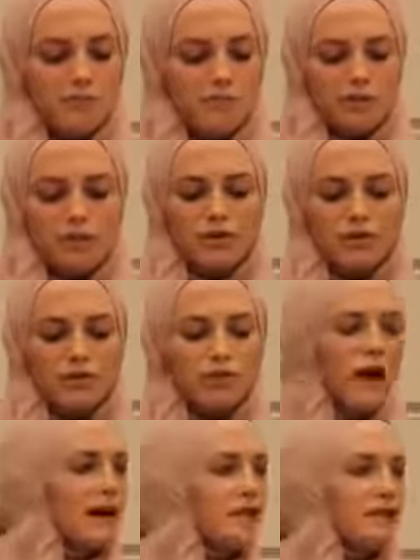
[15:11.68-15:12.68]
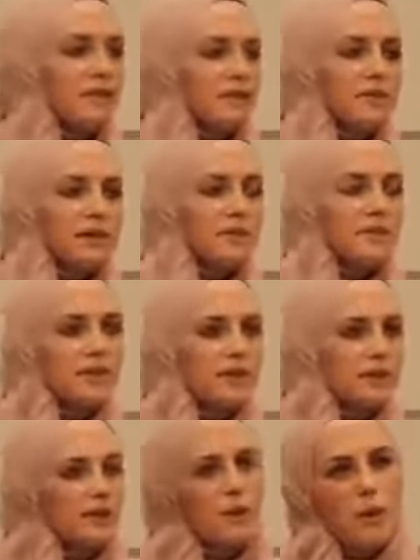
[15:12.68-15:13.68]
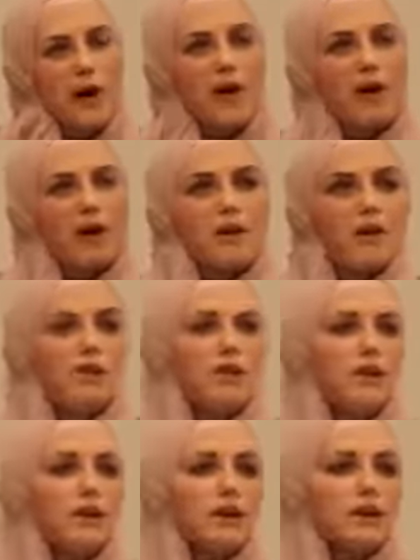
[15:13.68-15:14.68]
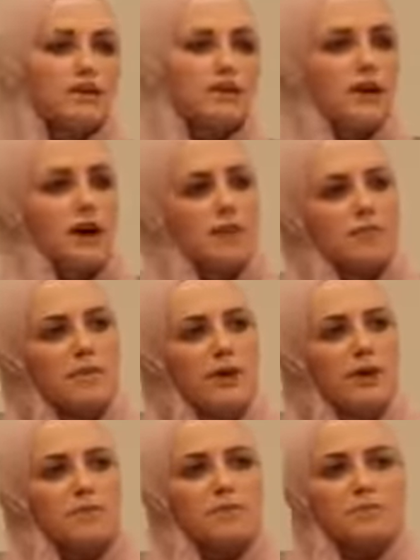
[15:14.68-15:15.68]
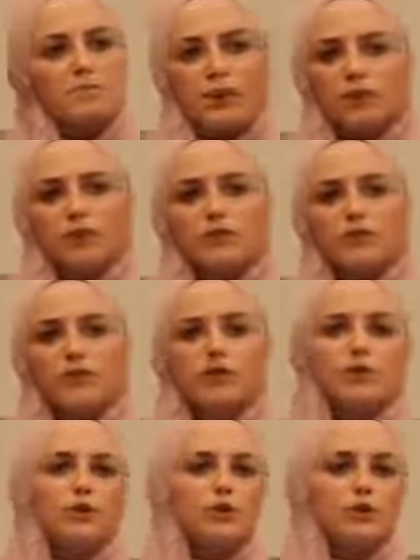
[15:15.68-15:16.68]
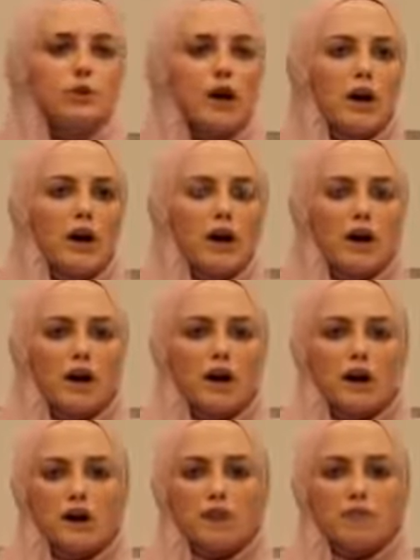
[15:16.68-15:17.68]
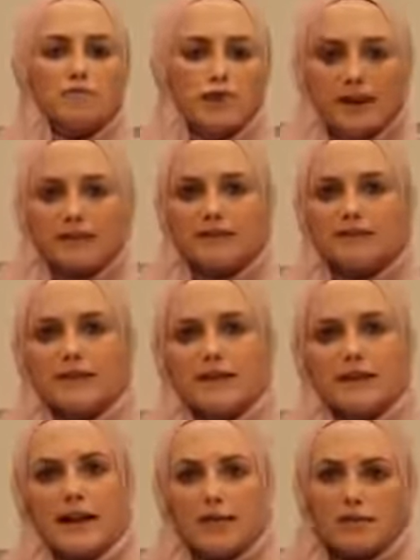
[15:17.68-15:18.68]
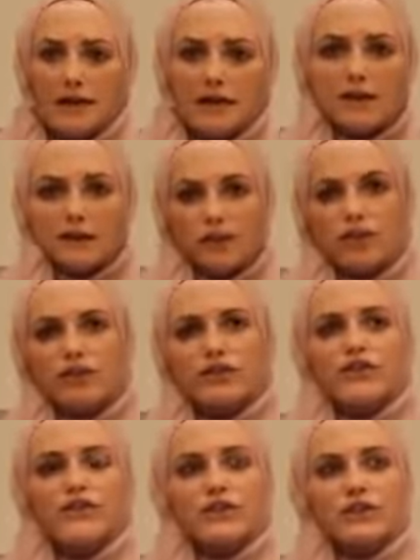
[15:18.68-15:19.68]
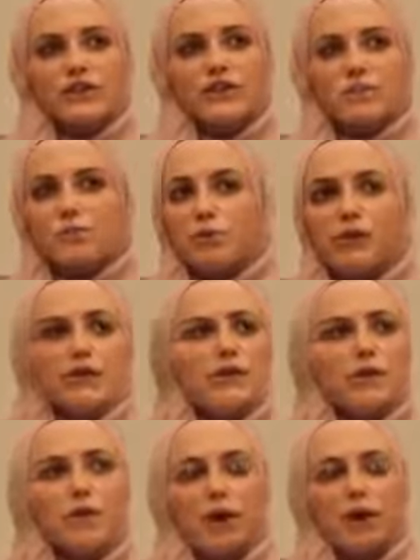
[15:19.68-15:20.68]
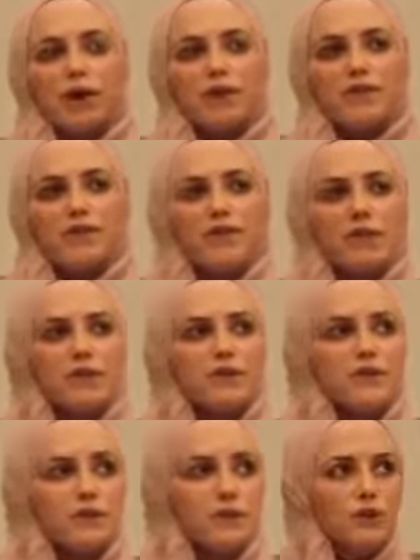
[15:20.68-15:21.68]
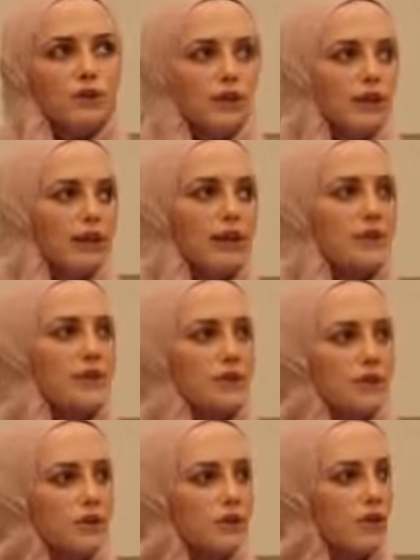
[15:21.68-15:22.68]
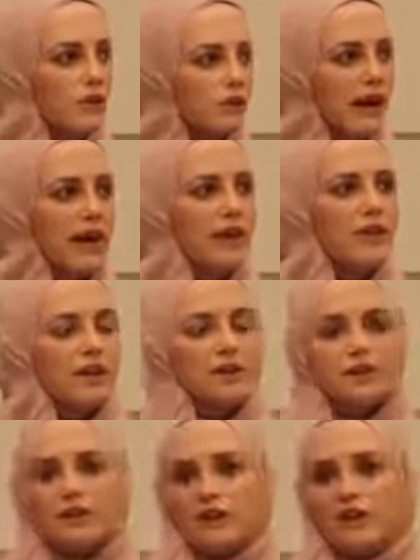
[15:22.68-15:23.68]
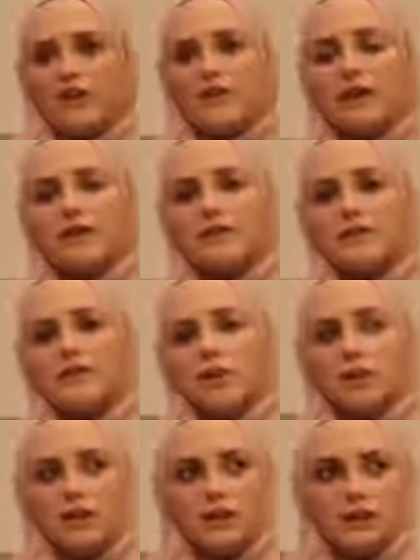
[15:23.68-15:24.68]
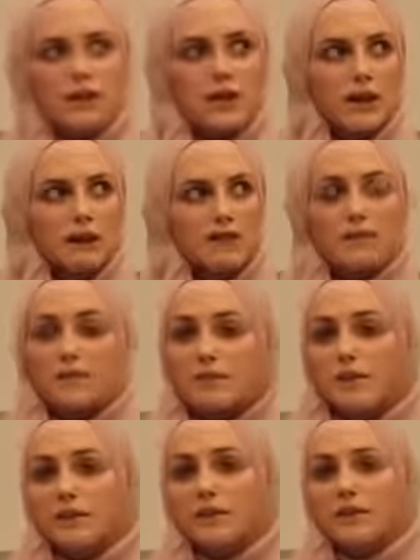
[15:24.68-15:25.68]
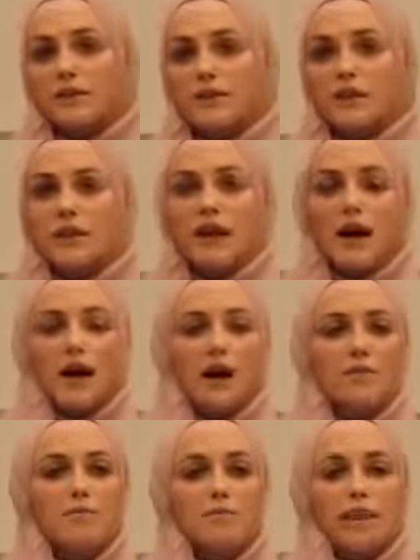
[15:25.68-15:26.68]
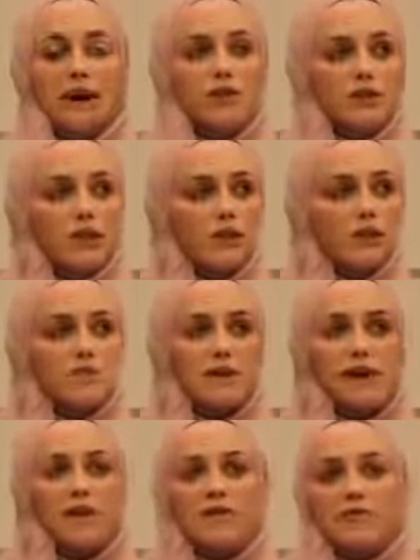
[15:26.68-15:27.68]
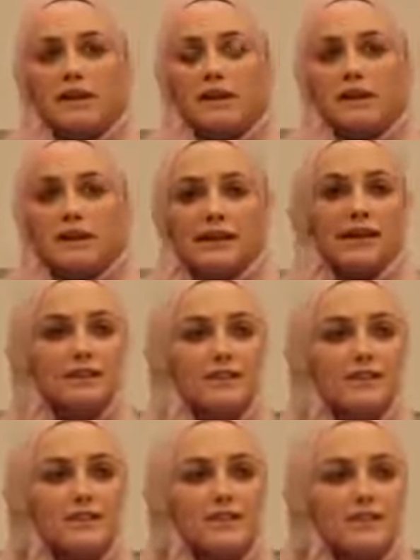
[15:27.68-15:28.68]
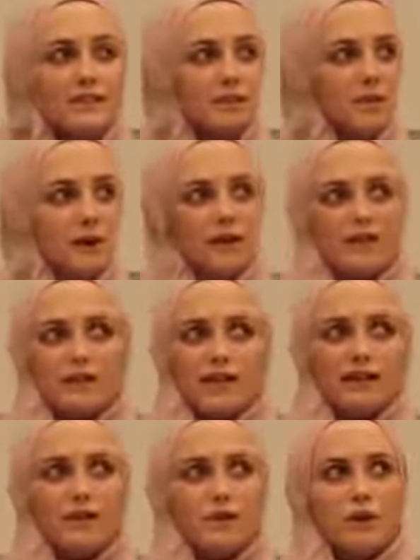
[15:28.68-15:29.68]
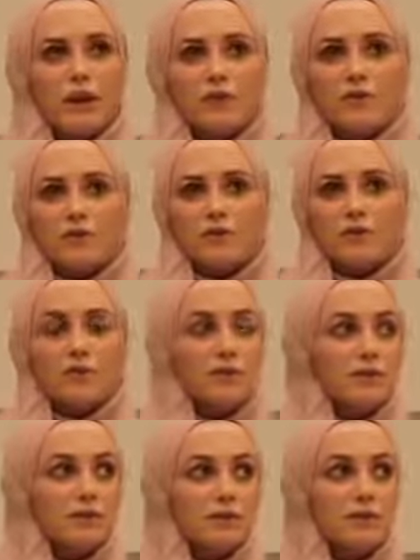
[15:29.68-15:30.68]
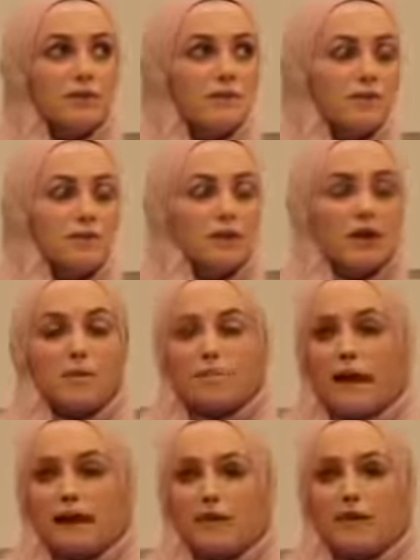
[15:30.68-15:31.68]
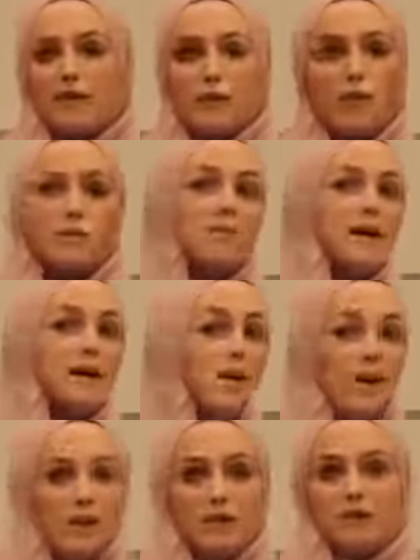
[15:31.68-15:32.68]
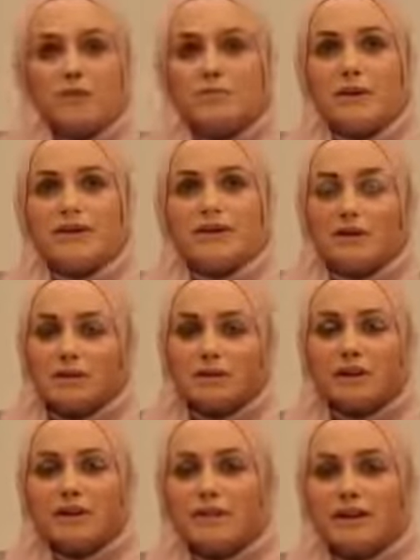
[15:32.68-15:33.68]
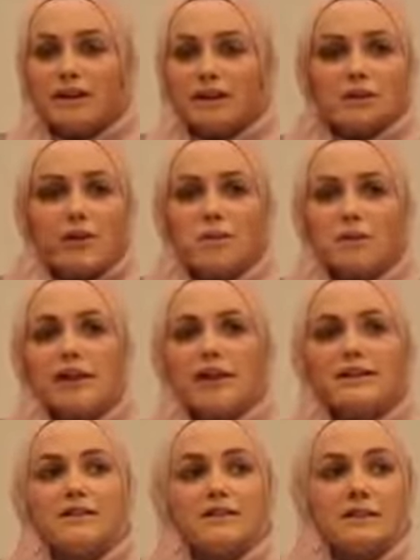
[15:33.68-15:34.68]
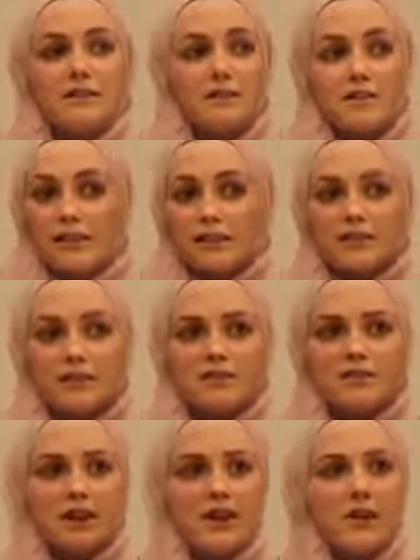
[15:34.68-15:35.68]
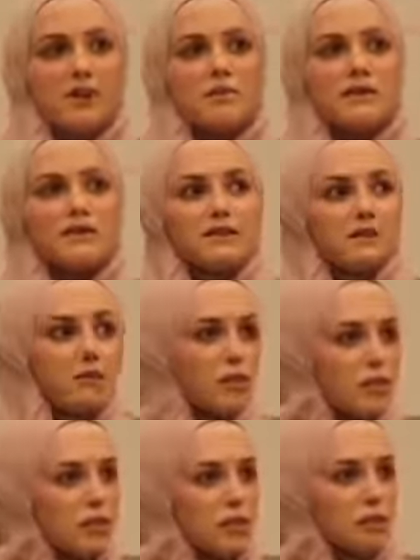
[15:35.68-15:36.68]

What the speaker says: most practicing people, in a way, are converts. Most of you who are practicing have made a conscious decision at a point in your life to look into your faith and decide that that's something that you would like to commit to. That journey may have been eased by the fact you were coming from a Muslim background, or it may not, because sometimes that just complicates things a little bit further, because there are all